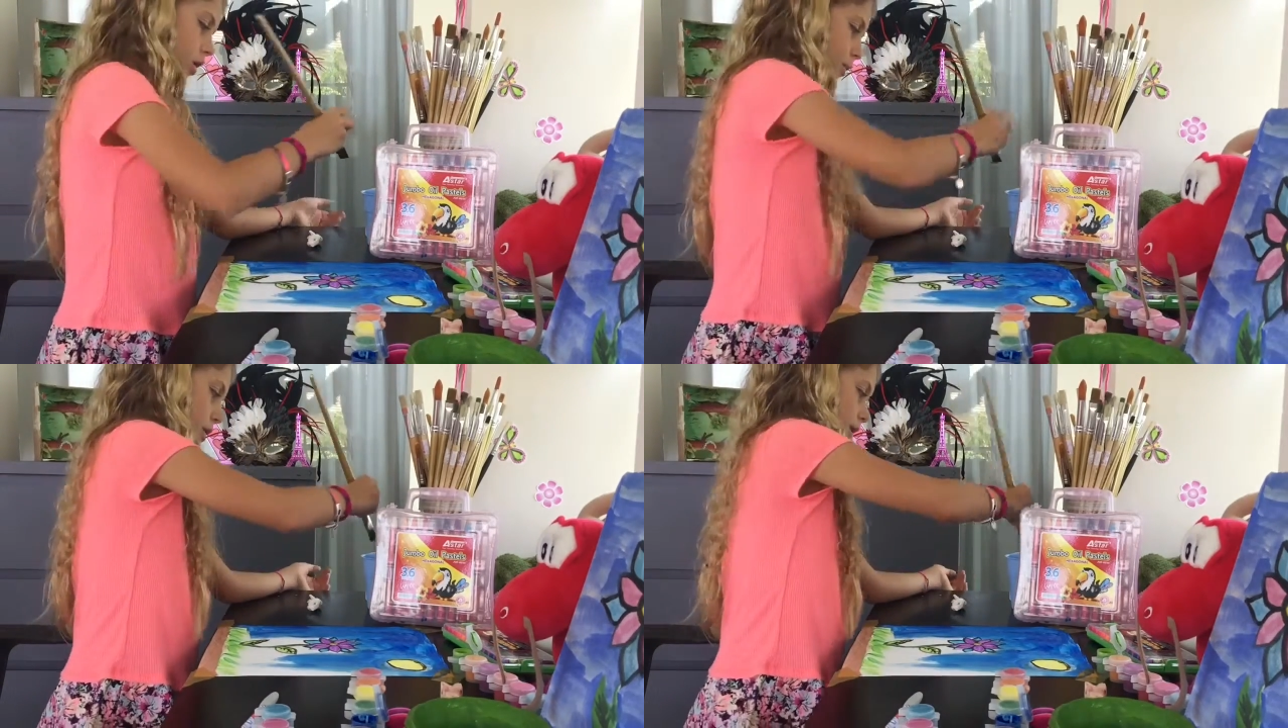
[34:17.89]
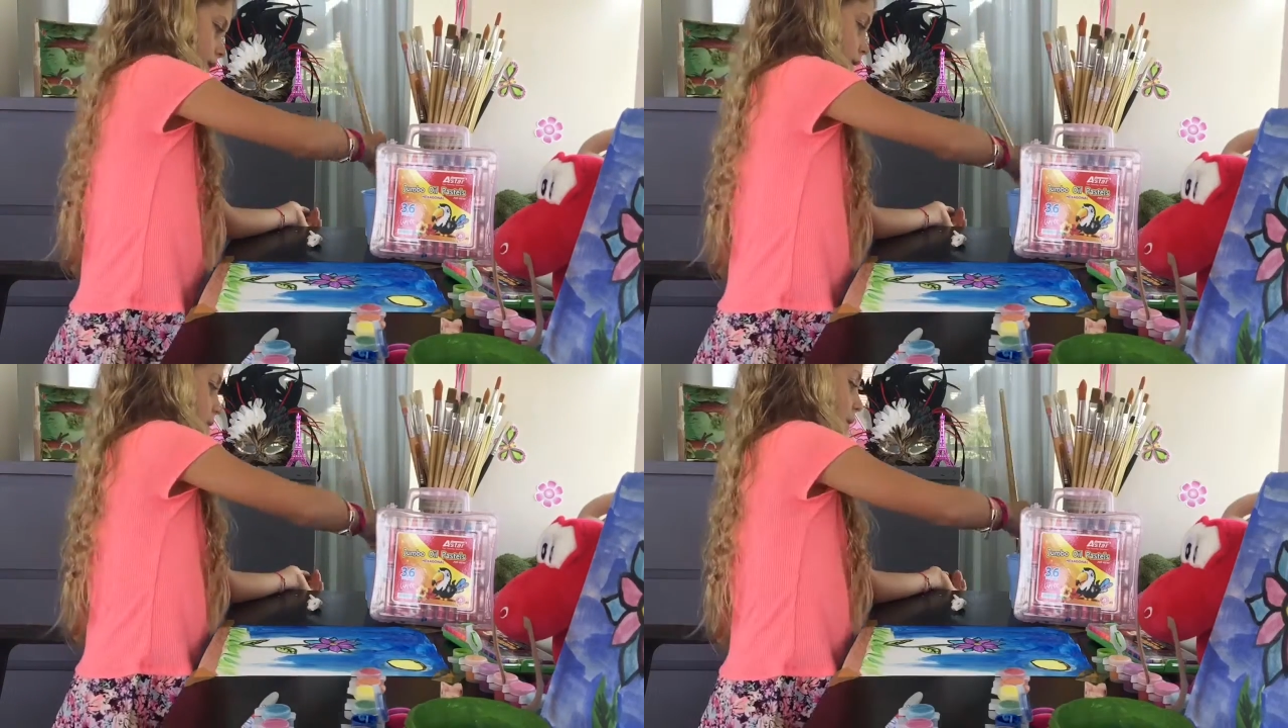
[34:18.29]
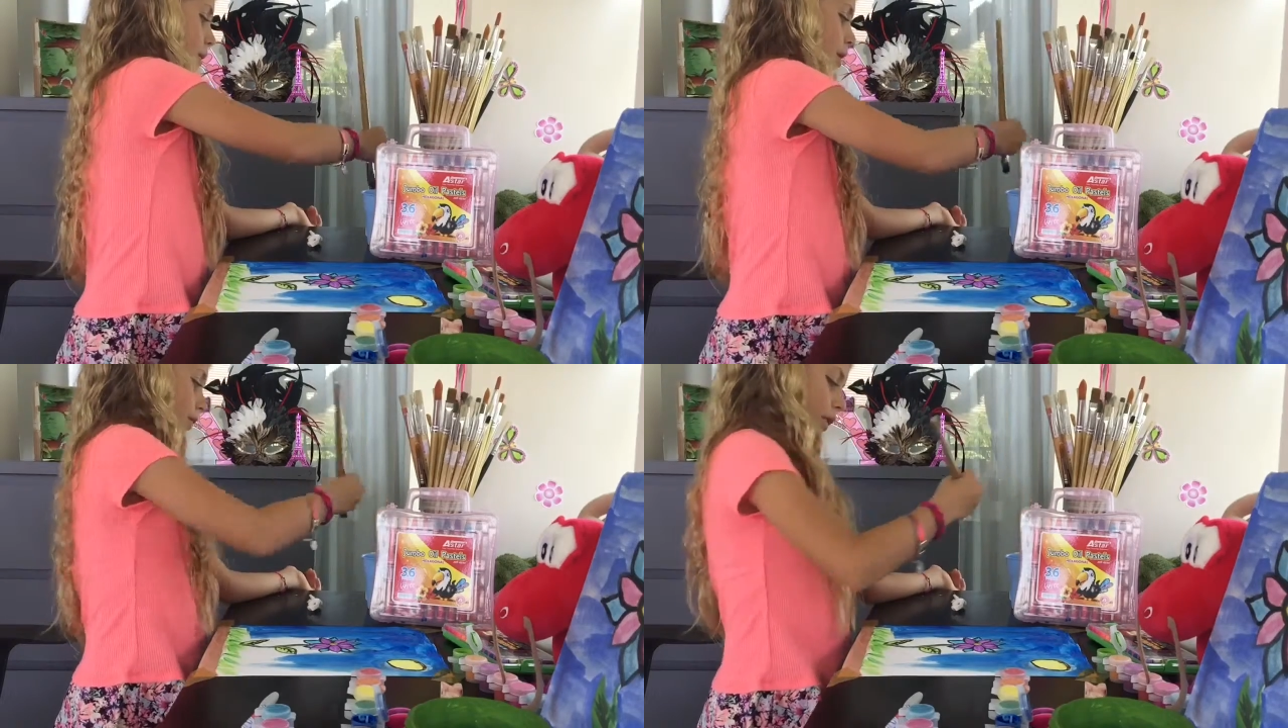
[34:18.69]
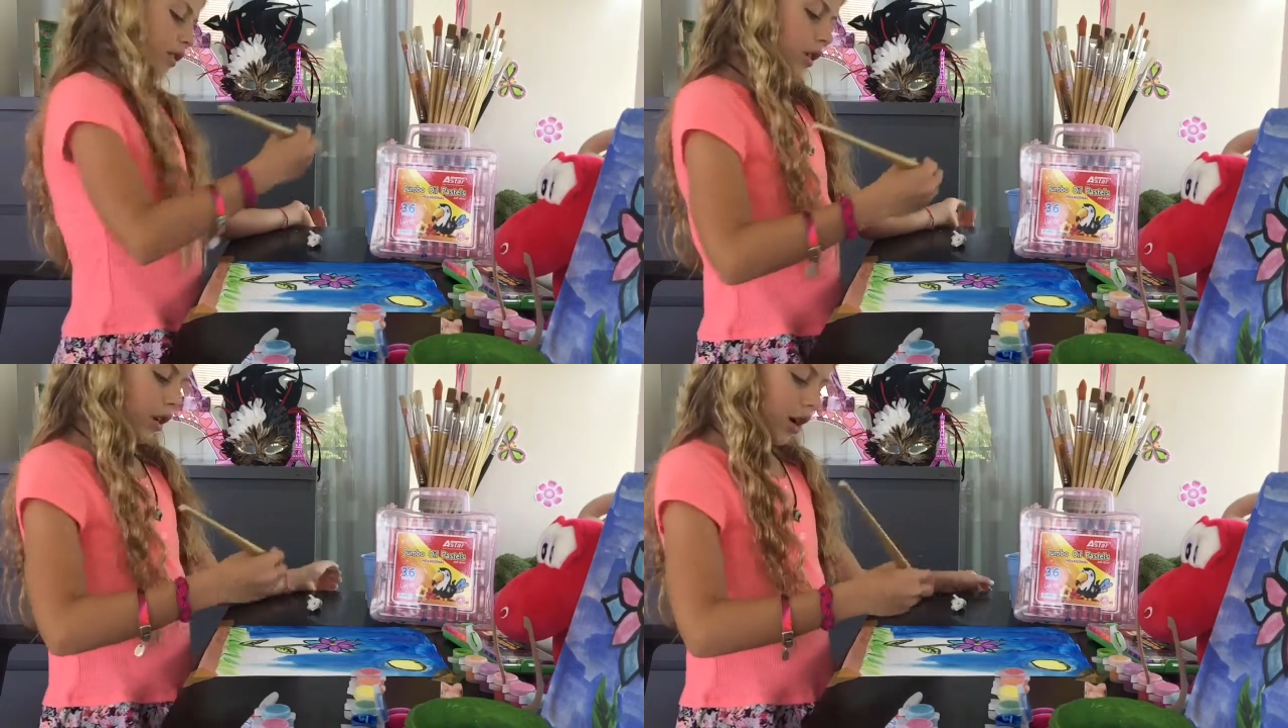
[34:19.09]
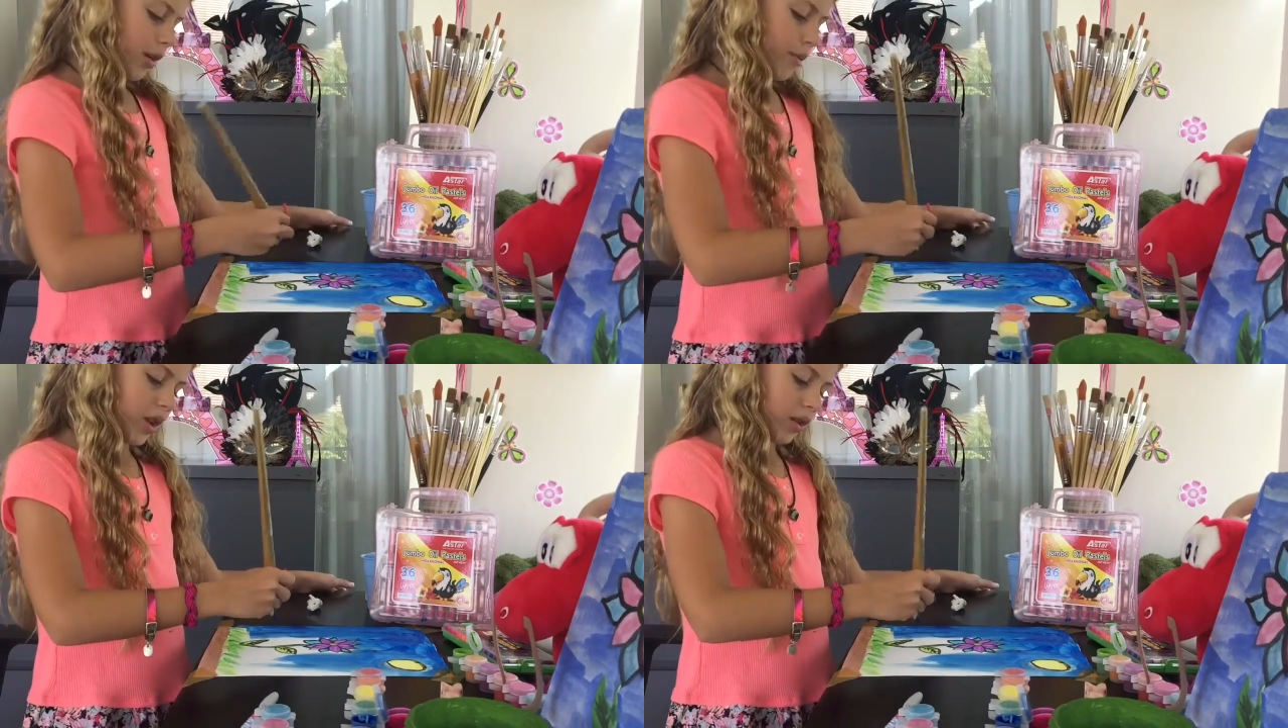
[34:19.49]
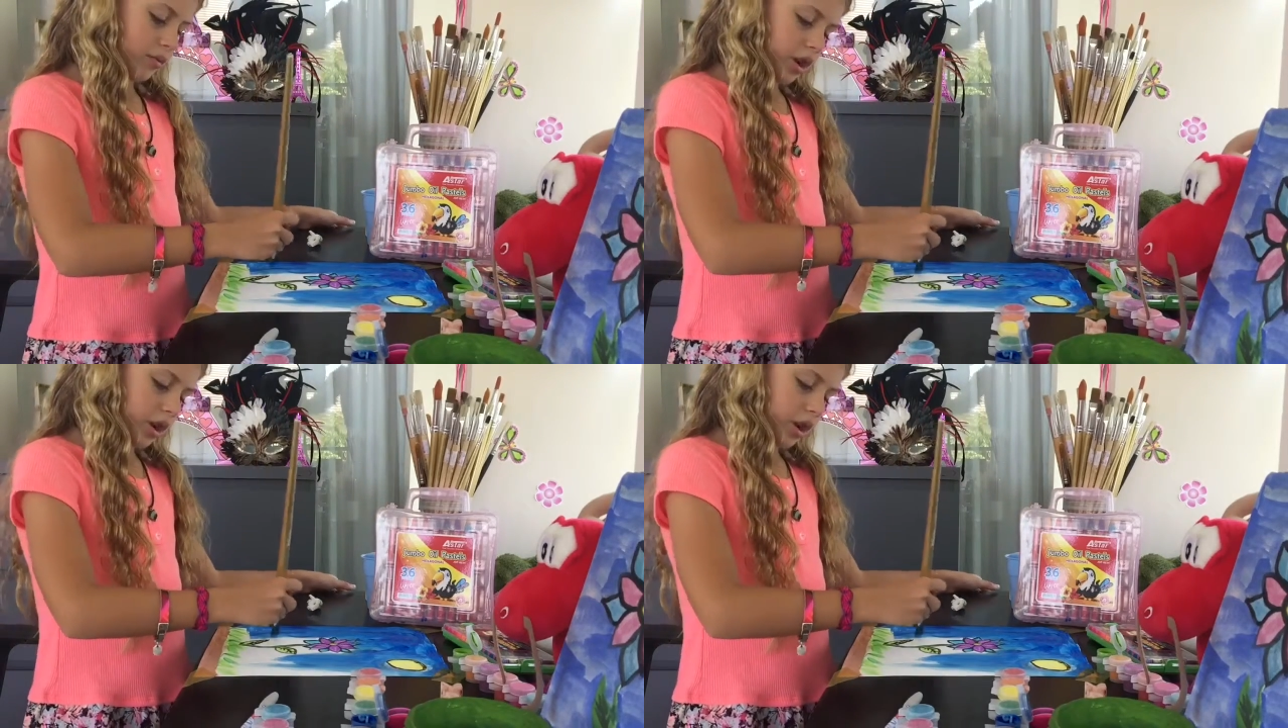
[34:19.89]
the princess may be, the